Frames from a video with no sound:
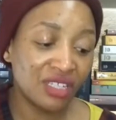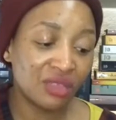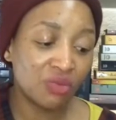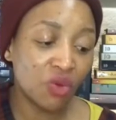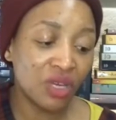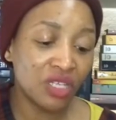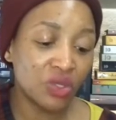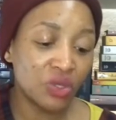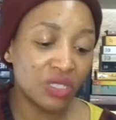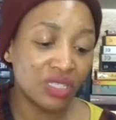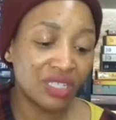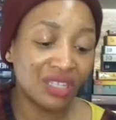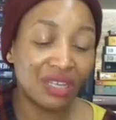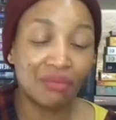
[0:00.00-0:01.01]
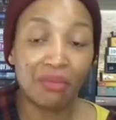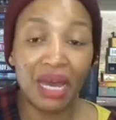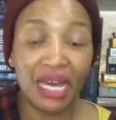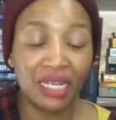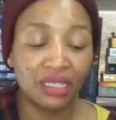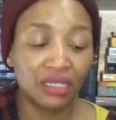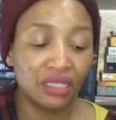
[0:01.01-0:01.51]
interesting than
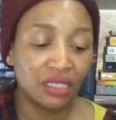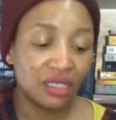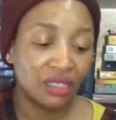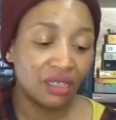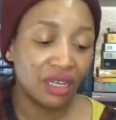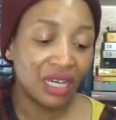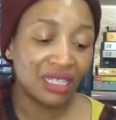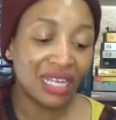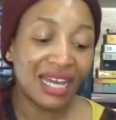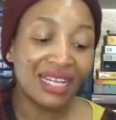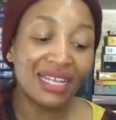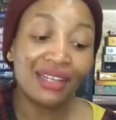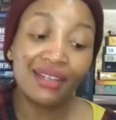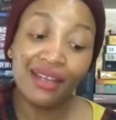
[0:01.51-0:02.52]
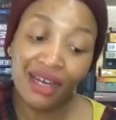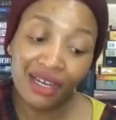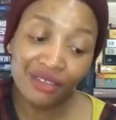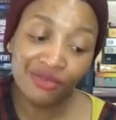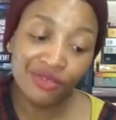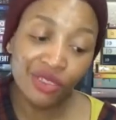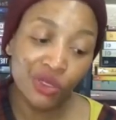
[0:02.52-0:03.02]
mine. And I love
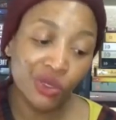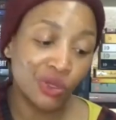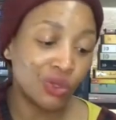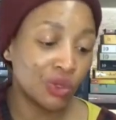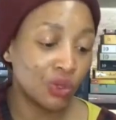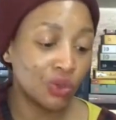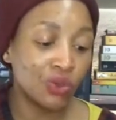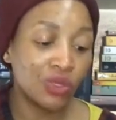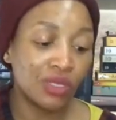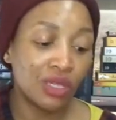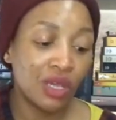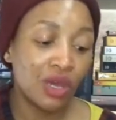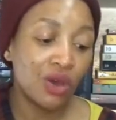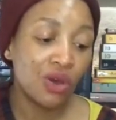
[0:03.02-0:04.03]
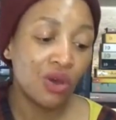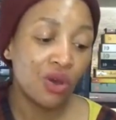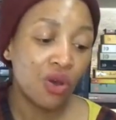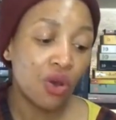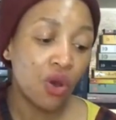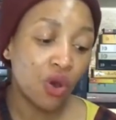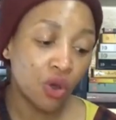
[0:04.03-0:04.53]
your nose.
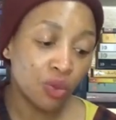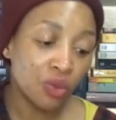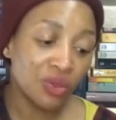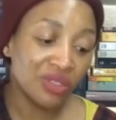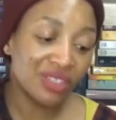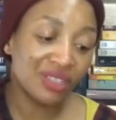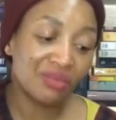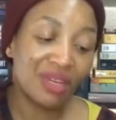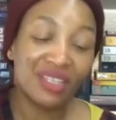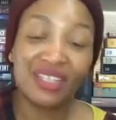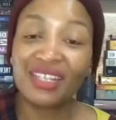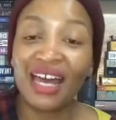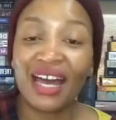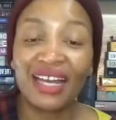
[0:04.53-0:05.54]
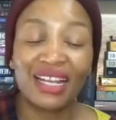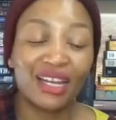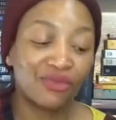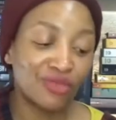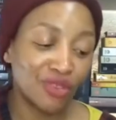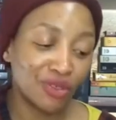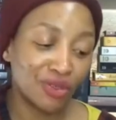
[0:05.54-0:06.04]
Almost as much as I love
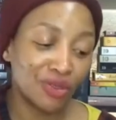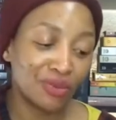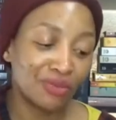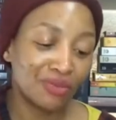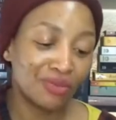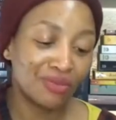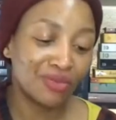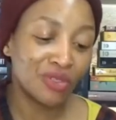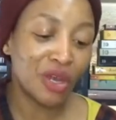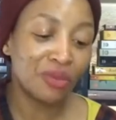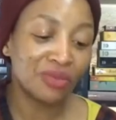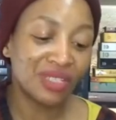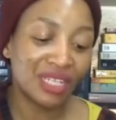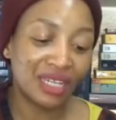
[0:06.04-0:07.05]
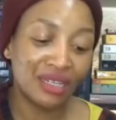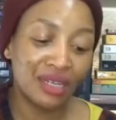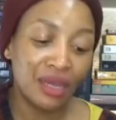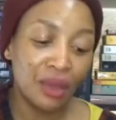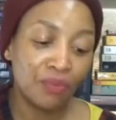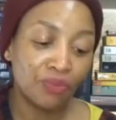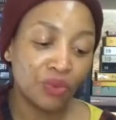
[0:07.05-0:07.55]
you, Tom said,
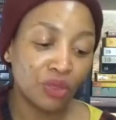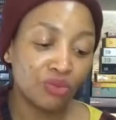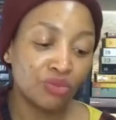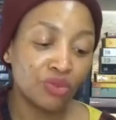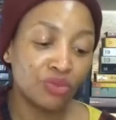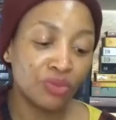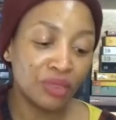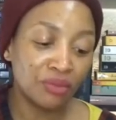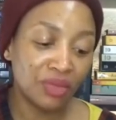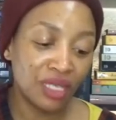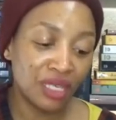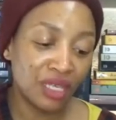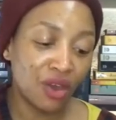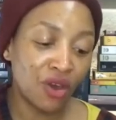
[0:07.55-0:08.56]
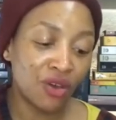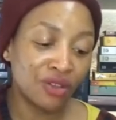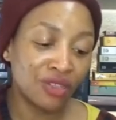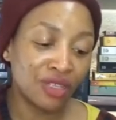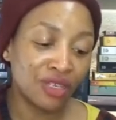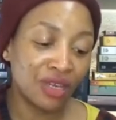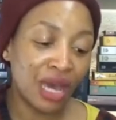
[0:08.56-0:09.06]
booping me on
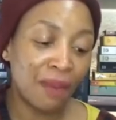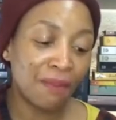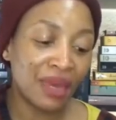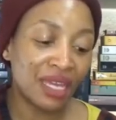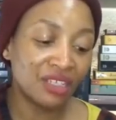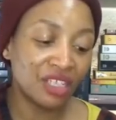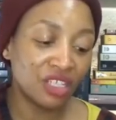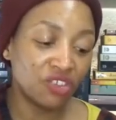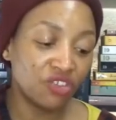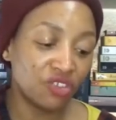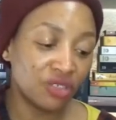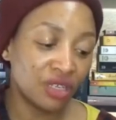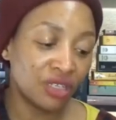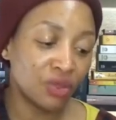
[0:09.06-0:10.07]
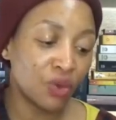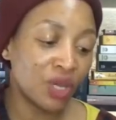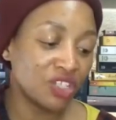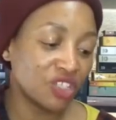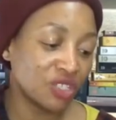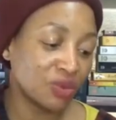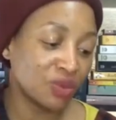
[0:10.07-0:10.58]
the appendage in
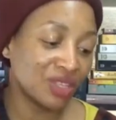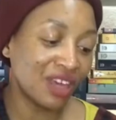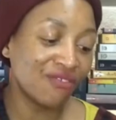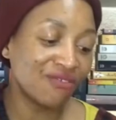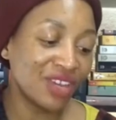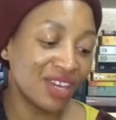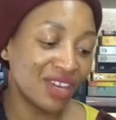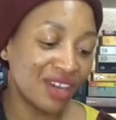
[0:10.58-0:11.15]
question with a finger.